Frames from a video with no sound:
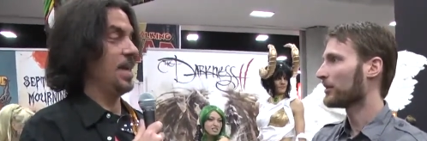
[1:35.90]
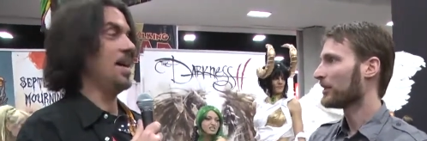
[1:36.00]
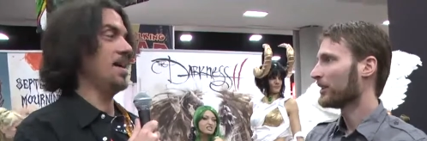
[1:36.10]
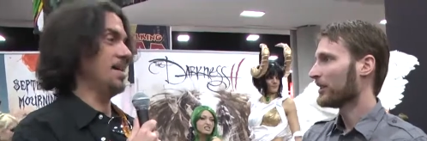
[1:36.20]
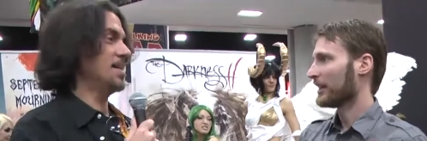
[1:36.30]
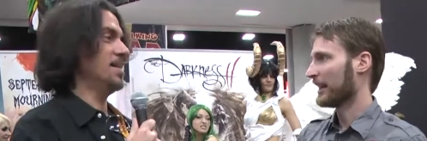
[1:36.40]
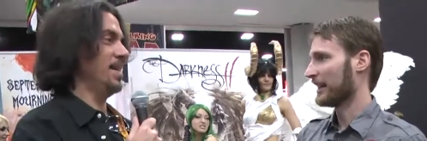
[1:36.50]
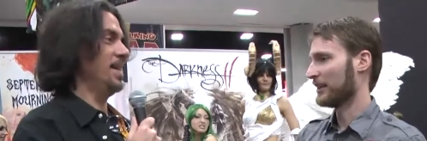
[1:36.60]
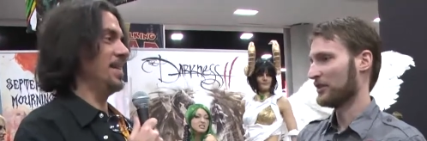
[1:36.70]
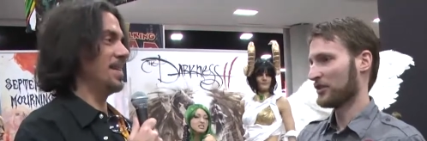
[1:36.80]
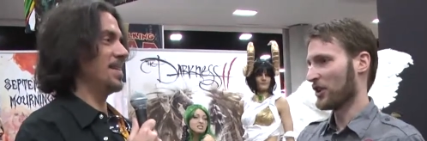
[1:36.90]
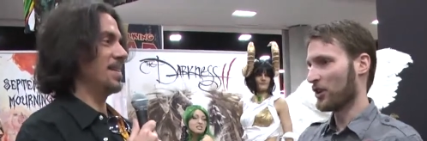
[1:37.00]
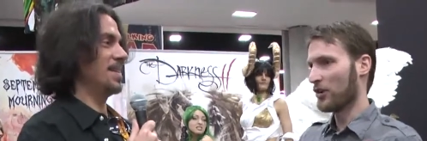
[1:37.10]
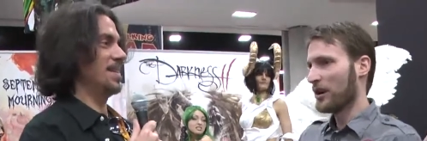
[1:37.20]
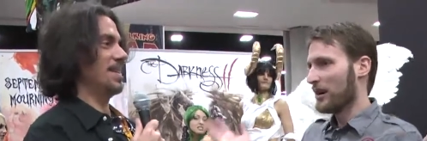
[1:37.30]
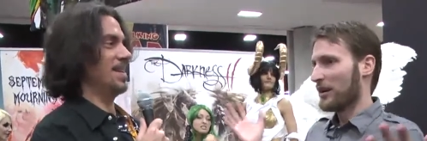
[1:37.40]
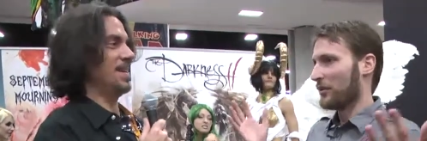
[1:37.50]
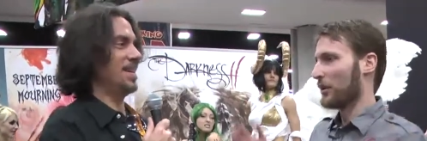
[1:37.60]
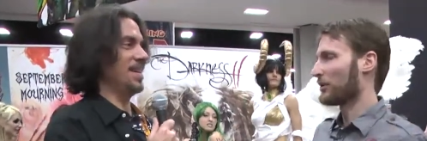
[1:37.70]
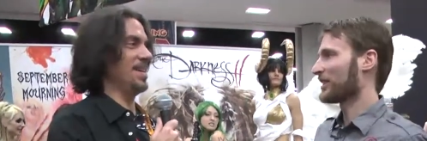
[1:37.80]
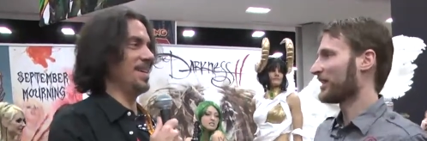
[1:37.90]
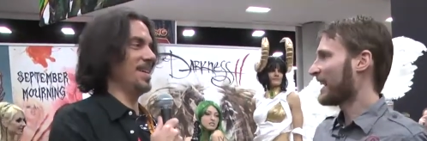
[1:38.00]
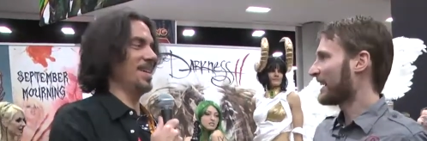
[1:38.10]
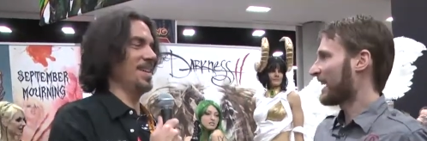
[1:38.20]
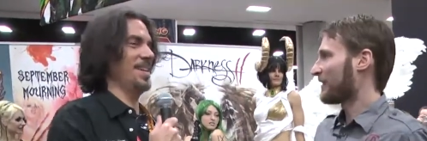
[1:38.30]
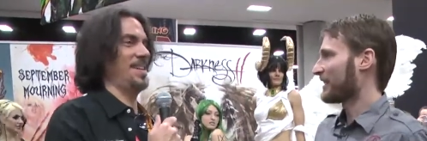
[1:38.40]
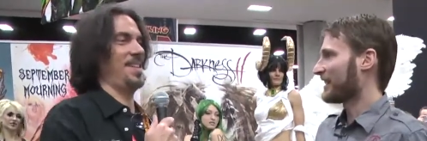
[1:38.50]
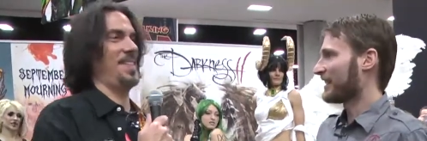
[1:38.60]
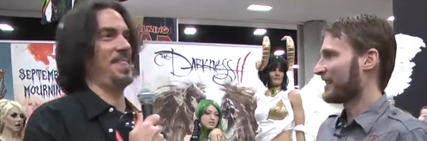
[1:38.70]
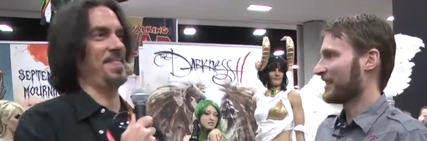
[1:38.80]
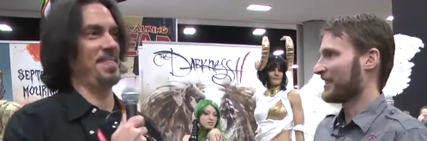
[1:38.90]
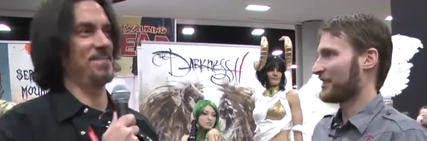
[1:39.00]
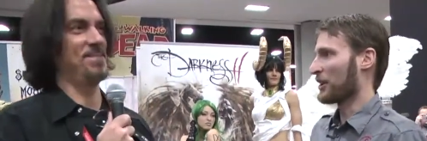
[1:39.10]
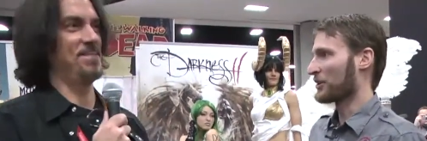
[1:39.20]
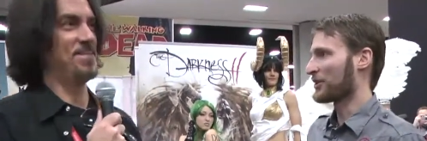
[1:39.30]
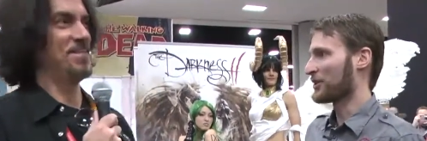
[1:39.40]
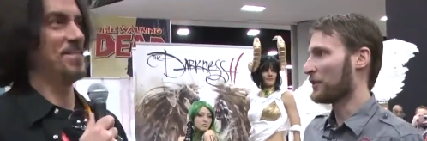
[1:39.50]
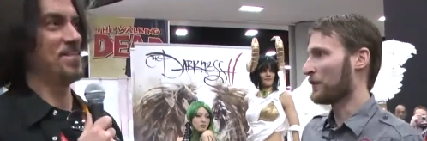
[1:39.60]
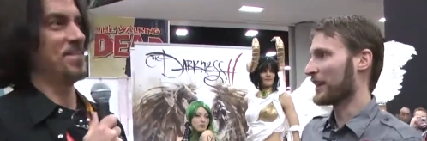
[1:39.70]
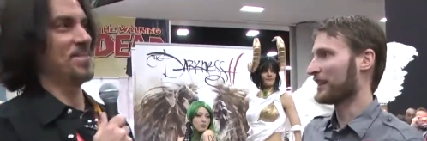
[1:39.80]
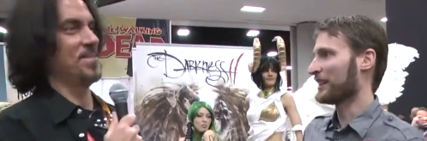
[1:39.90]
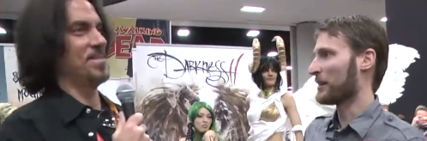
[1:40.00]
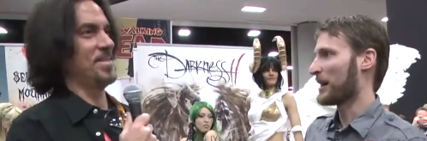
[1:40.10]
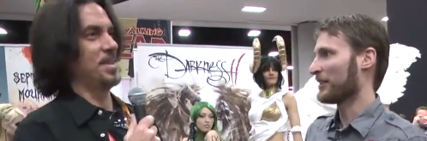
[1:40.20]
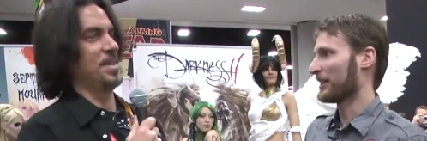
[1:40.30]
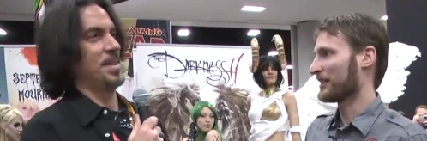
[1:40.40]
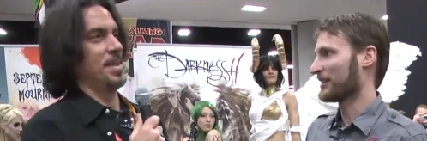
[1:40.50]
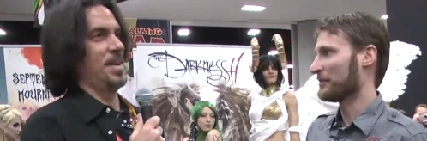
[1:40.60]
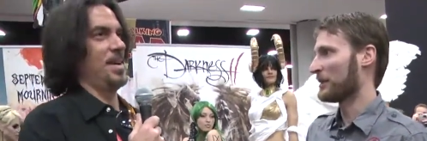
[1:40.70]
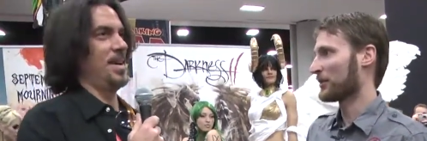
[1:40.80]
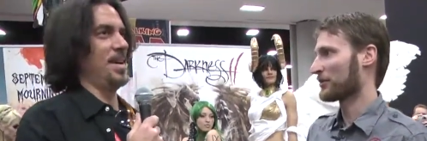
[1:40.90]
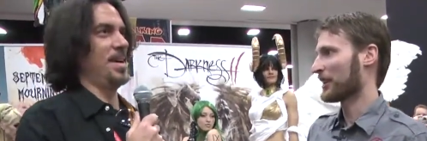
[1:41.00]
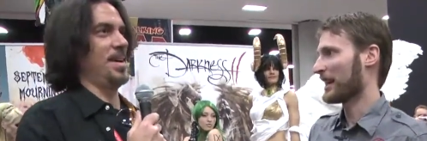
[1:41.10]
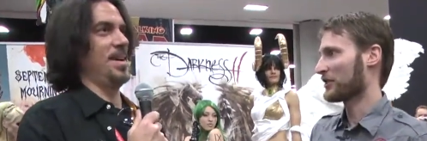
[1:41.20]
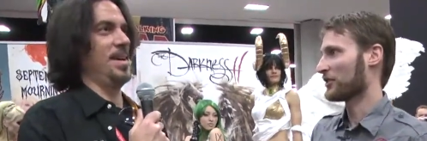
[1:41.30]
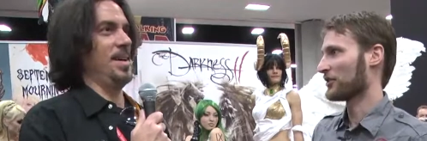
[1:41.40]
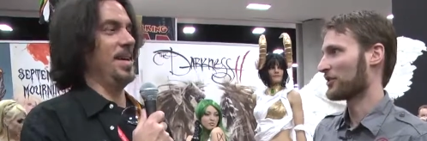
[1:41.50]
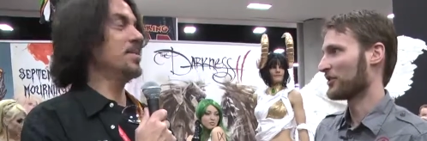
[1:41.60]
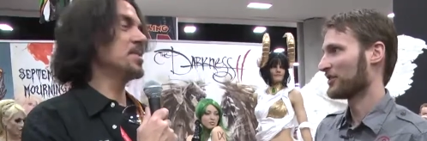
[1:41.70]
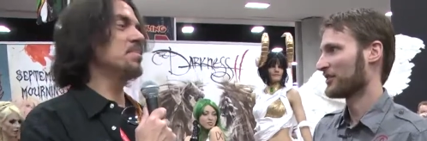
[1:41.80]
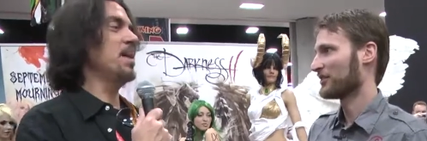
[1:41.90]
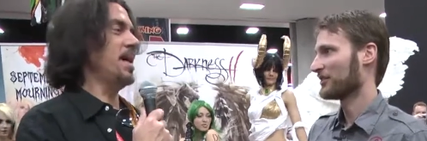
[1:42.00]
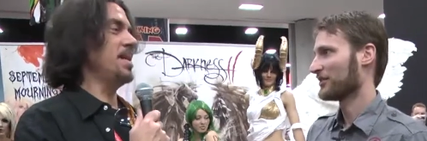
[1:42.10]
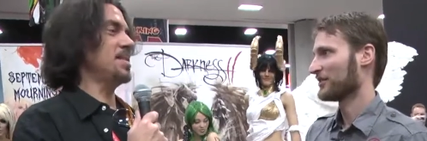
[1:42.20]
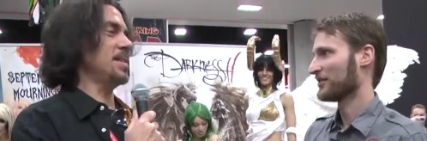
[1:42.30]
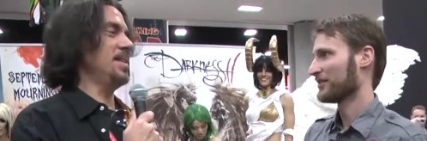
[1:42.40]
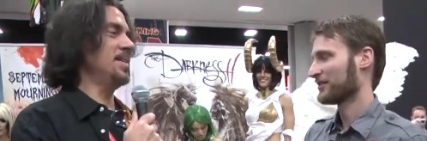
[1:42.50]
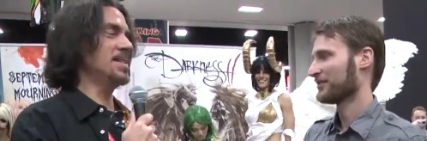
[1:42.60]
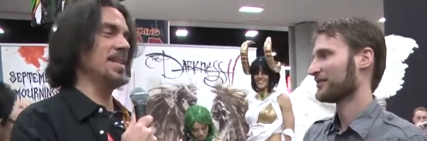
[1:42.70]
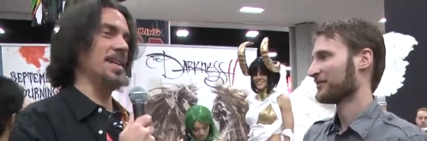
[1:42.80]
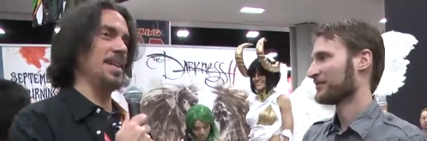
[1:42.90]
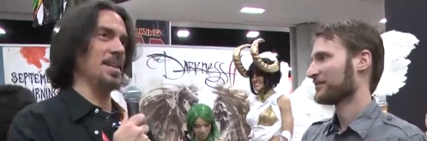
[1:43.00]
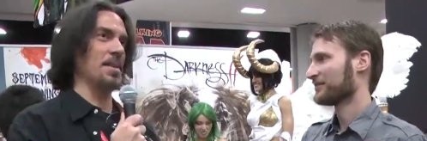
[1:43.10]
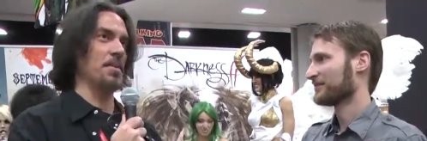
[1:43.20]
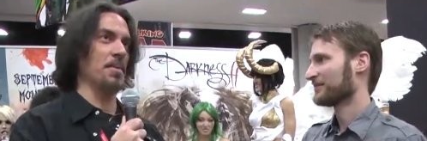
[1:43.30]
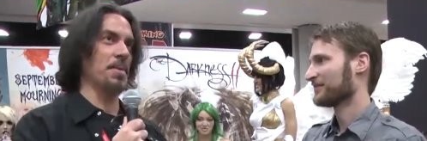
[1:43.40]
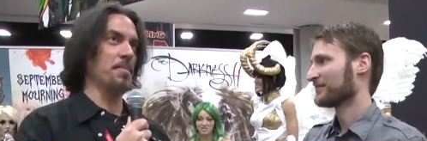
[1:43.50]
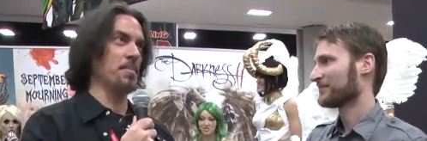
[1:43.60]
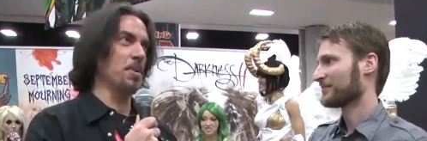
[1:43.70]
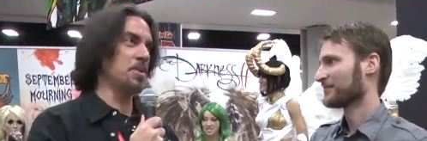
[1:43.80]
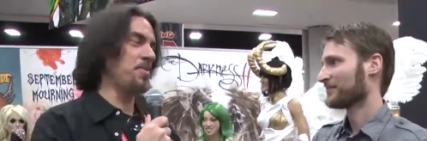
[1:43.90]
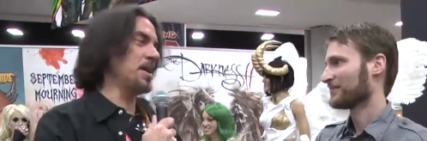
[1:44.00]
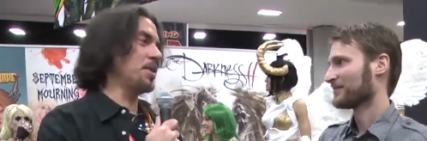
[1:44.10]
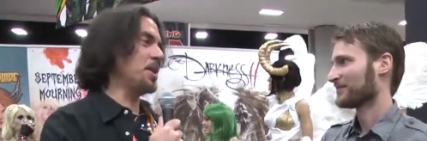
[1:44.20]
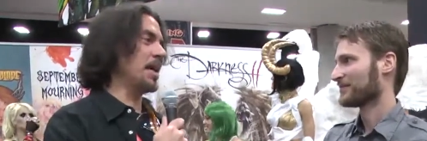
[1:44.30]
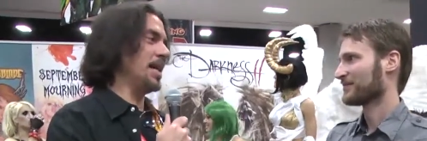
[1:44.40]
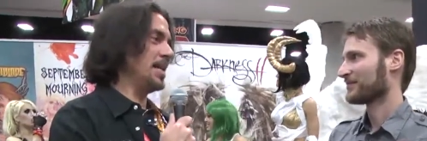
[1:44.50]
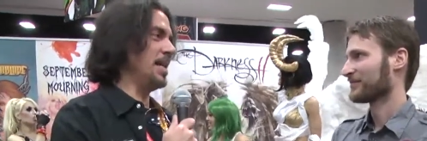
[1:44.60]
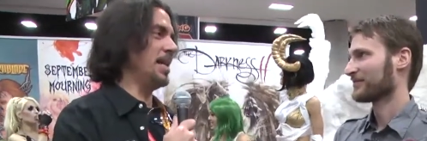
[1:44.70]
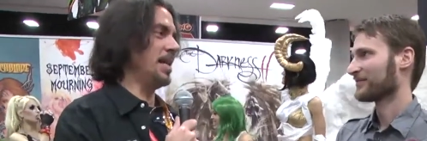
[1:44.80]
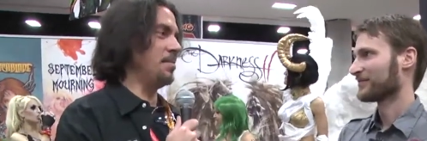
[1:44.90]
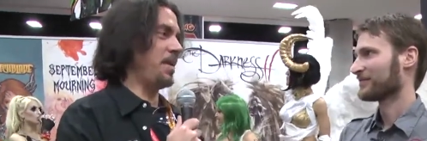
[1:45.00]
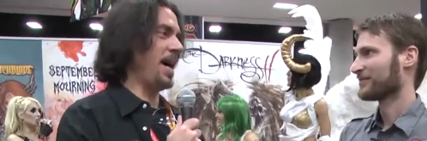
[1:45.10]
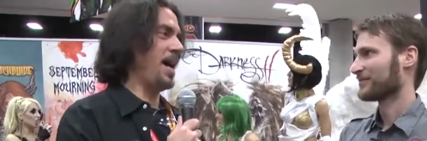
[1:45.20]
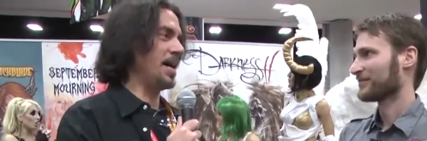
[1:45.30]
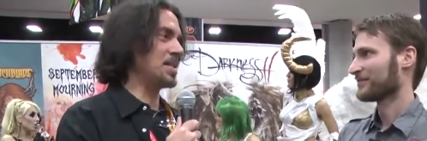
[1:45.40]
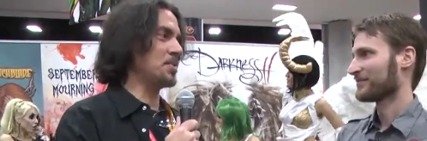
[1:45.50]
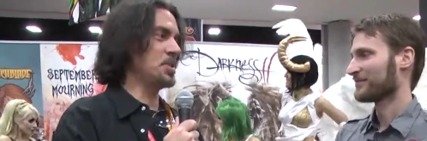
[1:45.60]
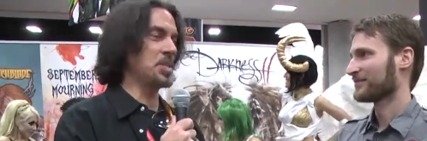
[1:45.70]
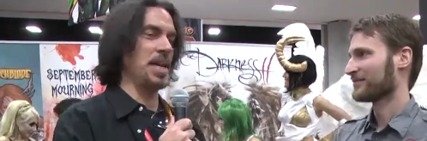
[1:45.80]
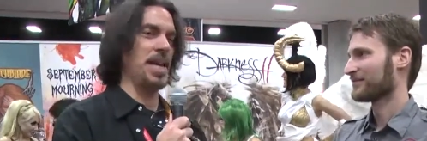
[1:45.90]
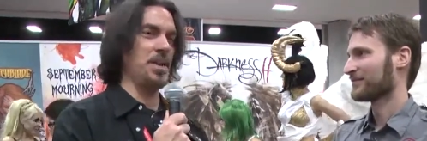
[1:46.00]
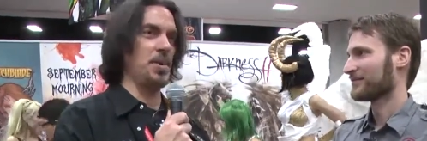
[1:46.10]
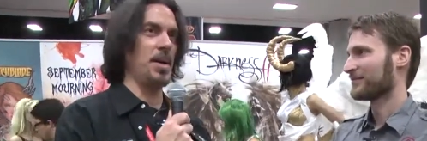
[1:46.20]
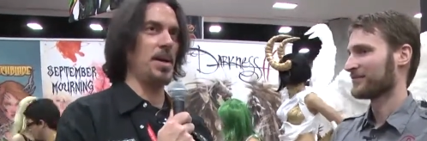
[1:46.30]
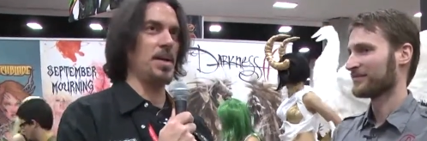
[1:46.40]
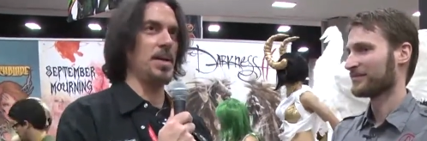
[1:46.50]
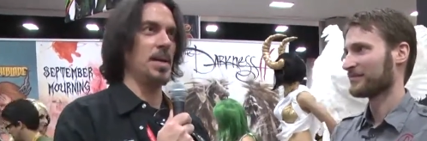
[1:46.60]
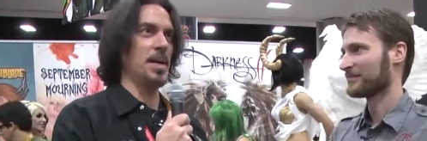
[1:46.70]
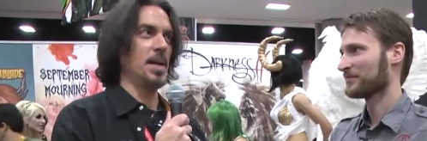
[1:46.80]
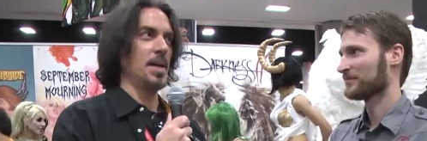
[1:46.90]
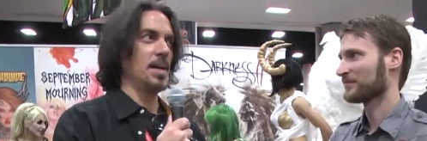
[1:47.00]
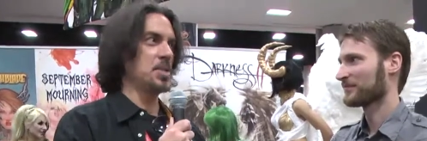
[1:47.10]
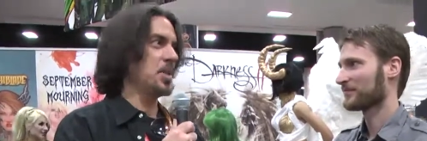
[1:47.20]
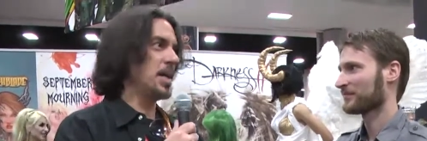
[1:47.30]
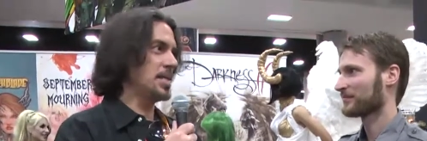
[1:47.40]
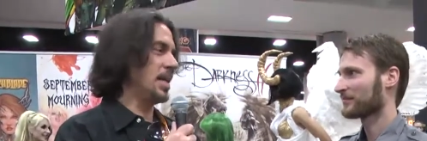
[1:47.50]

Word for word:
Speaker 1: Yeah. And so. What was it like having the, the Darkness 2 finally come out and get to see people's reactions?
Speaker 2: It was amazing. You know, it's like it, the most fun thing I did at PAX was just hang around, because you guys